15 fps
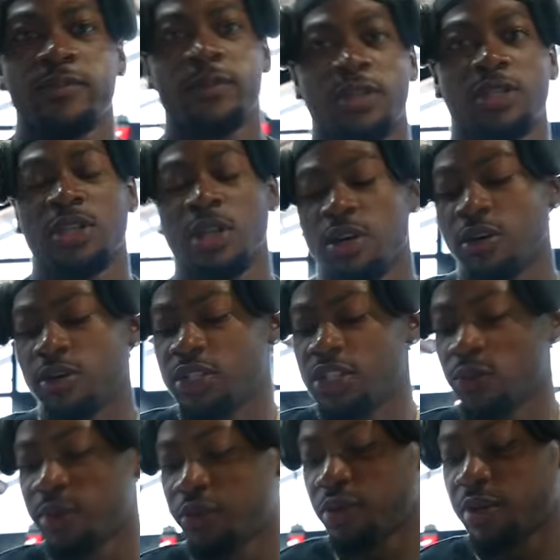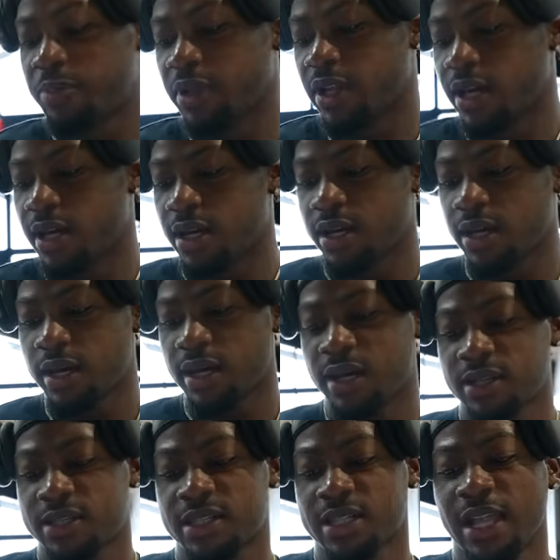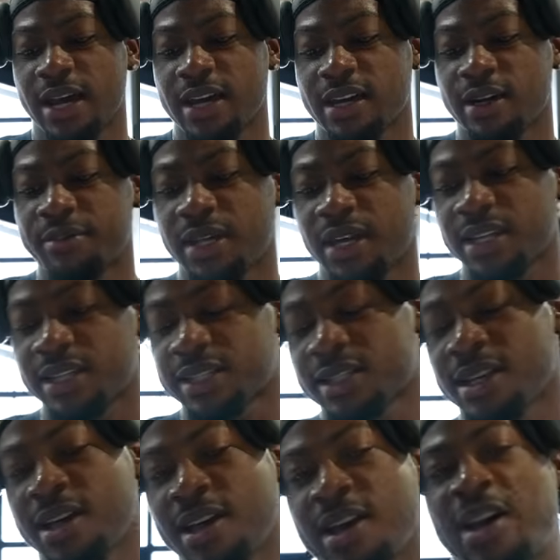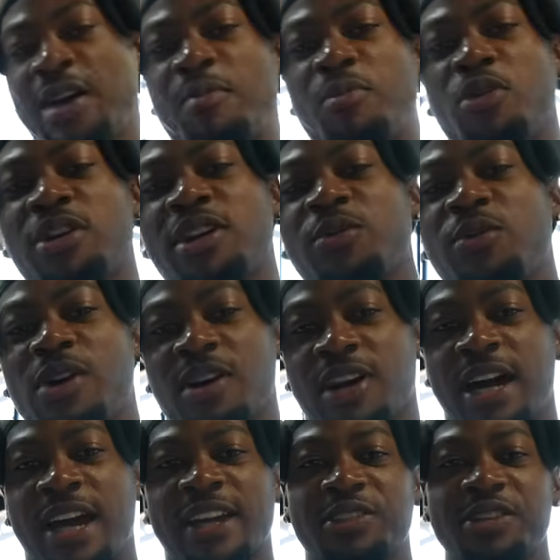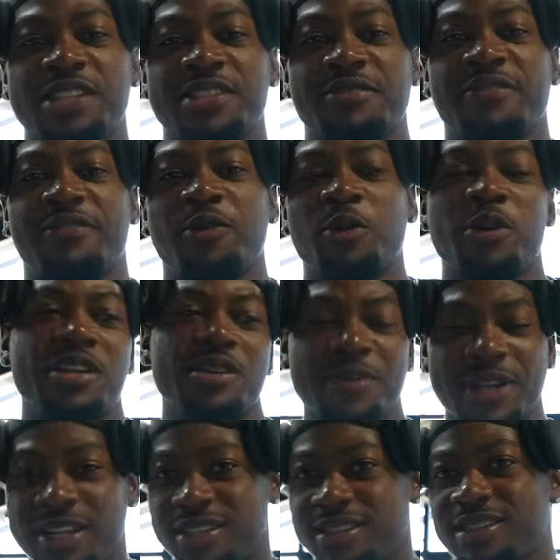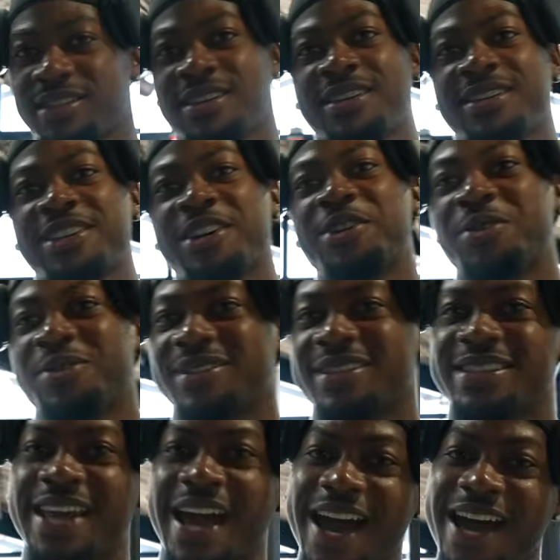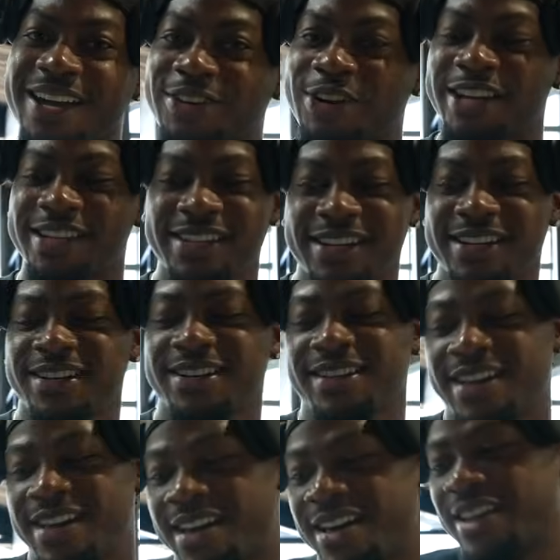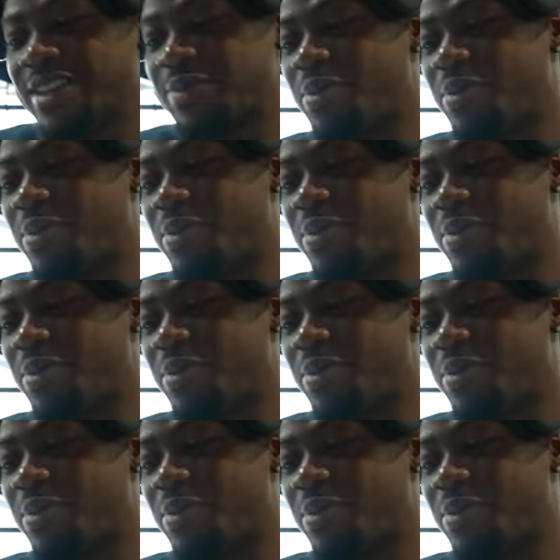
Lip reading: So just went through the plan and slight updates. Morning walk got increased to 40 minutes. So that right there, it's